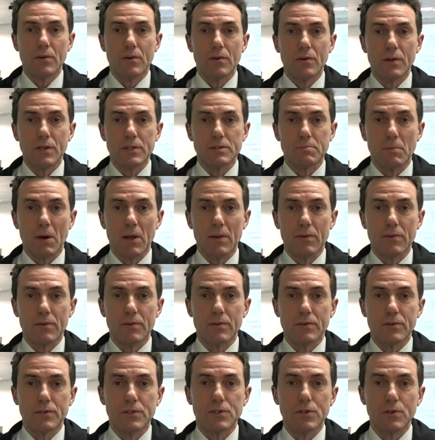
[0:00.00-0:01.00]
this
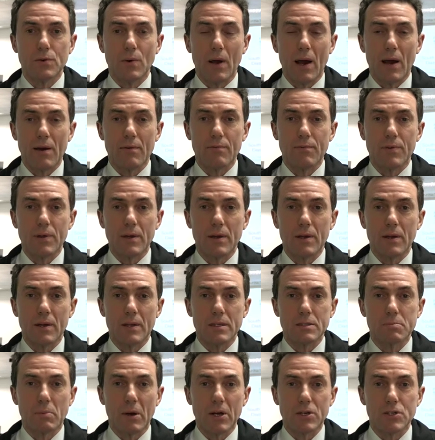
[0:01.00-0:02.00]
month to have the
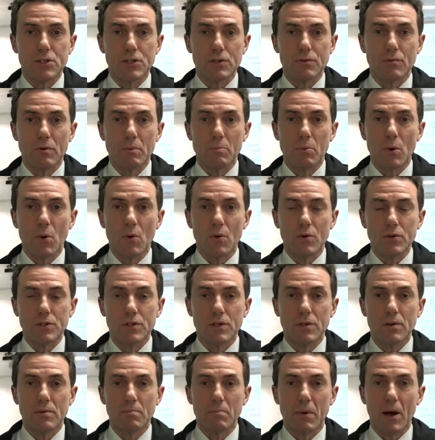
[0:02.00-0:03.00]
inspection report
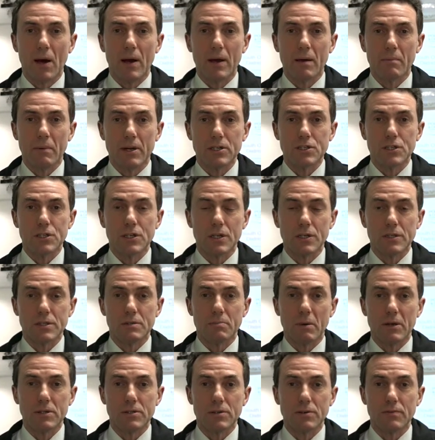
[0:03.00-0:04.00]
by Her Majesty the
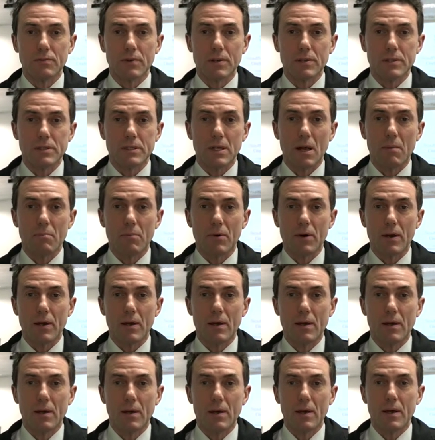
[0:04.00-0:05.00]
Inspector of Constabulary
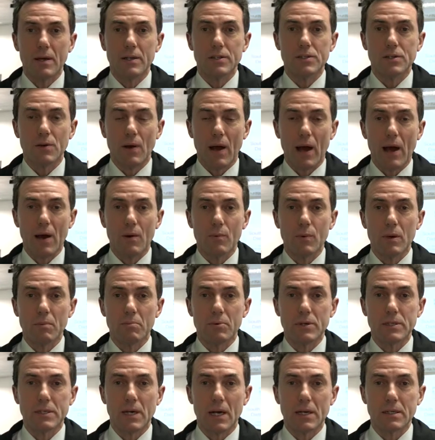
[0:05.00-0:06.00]
into how we
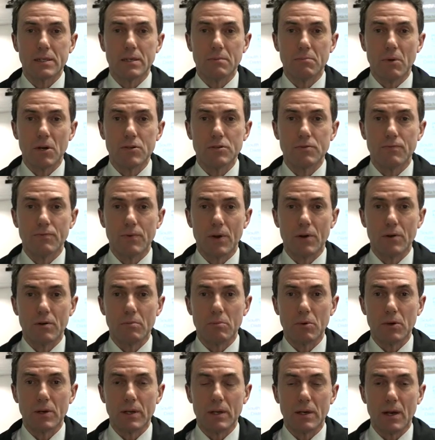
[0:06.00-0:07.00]
protect the most
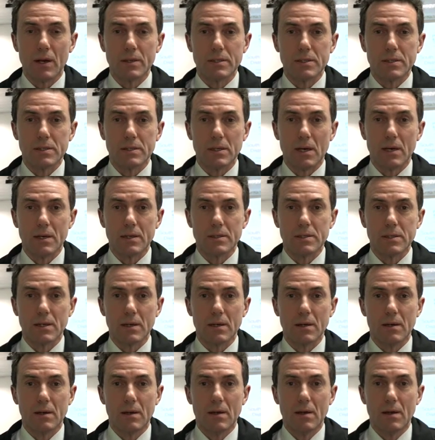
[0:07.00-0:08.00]
vulnerable in our
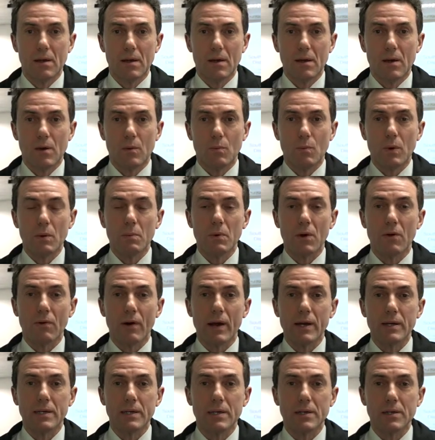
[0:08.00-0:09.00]
society. We were
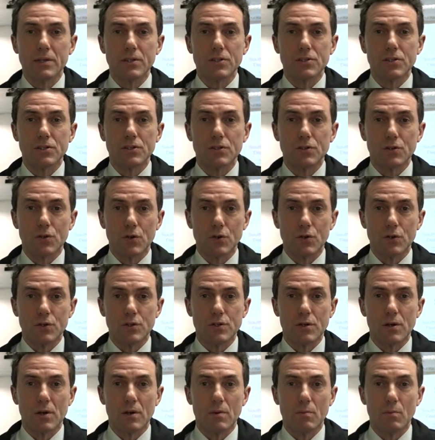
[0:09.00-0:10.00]
graded as
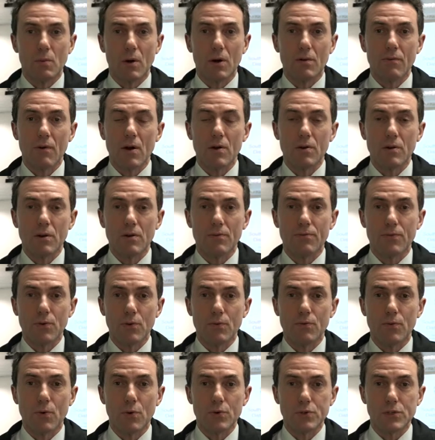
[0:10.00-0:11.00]
good, one of only a
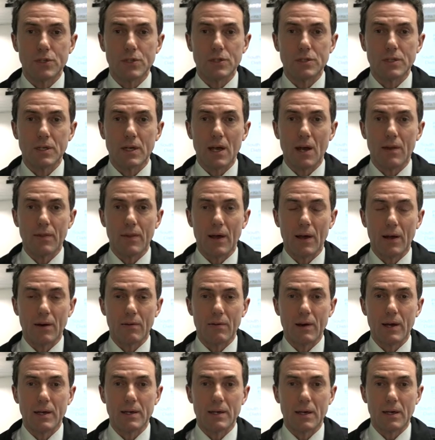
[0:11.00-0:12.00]
few forces to get that
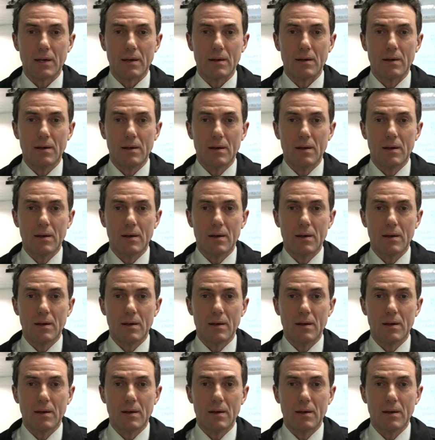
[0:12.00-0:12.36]
grading.